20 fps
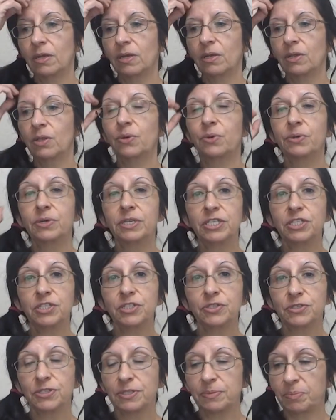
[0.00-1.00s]
Learning
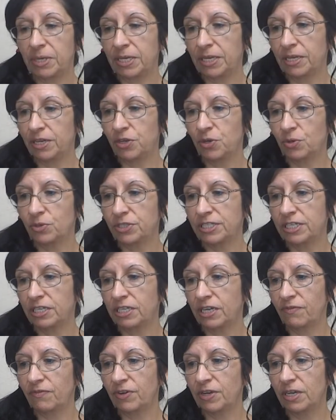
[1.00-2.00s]
to speak your
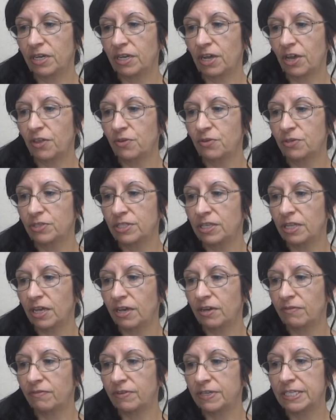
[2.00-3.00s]
significant other's
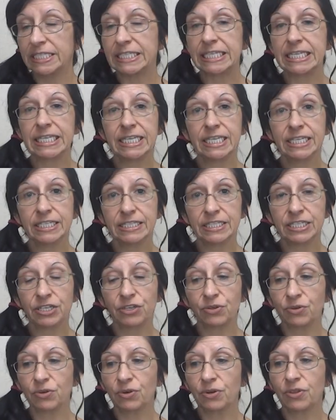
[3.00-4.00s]
love is
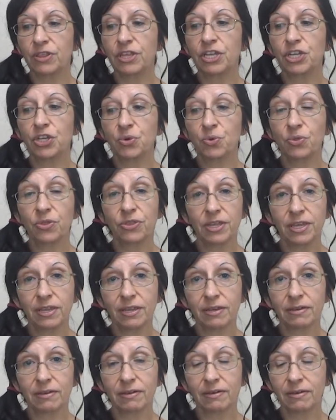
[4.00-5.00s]
easier than you
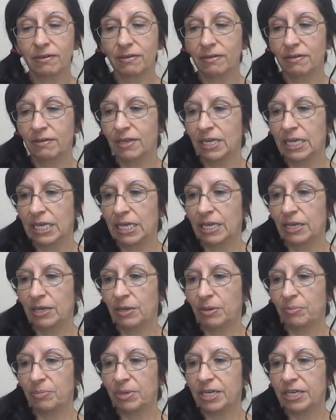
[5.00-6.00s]
think,
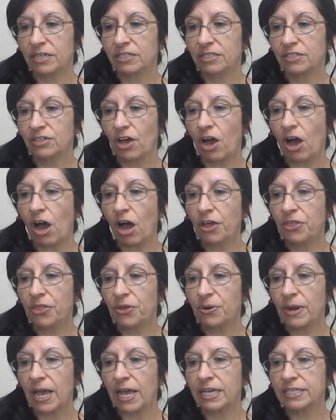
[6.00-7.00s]
because the
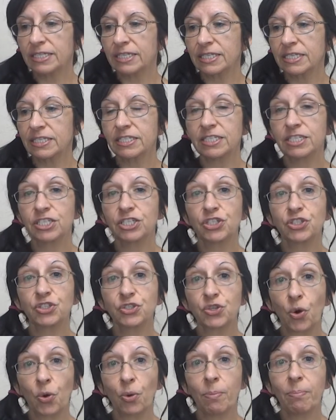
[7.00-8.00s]
author has listed
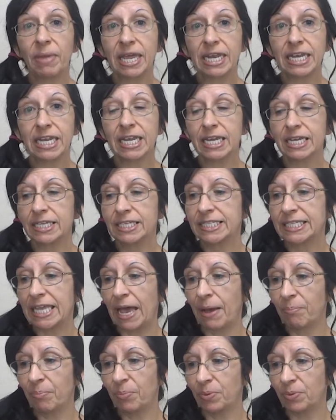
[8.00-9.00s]
so many
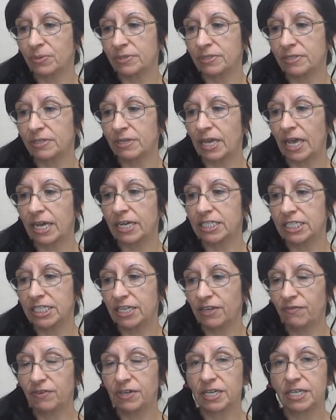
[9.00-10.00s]
examples,
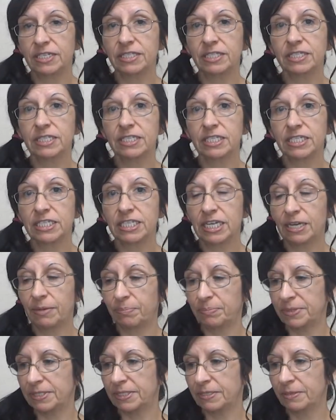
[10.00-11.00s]
activities,
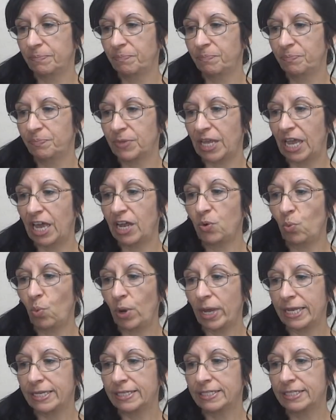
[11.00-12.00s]
tips, and
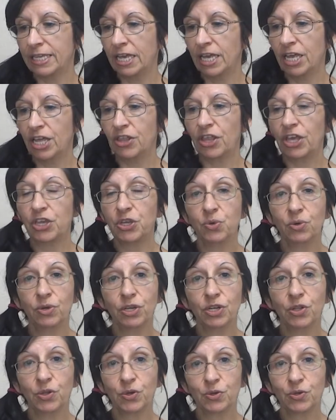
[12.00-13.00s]
ways that you
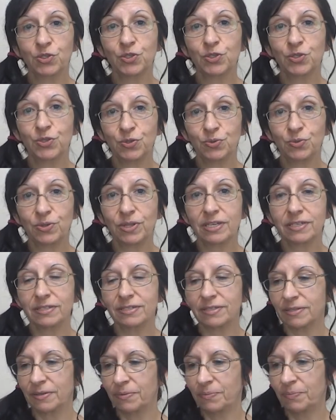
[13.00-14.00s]
can learn to do
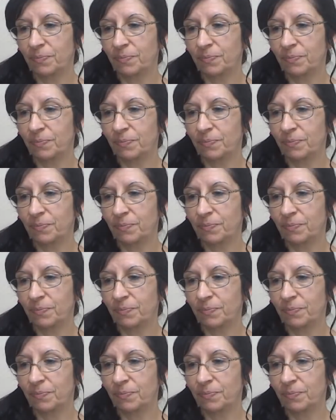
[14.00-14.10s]
this.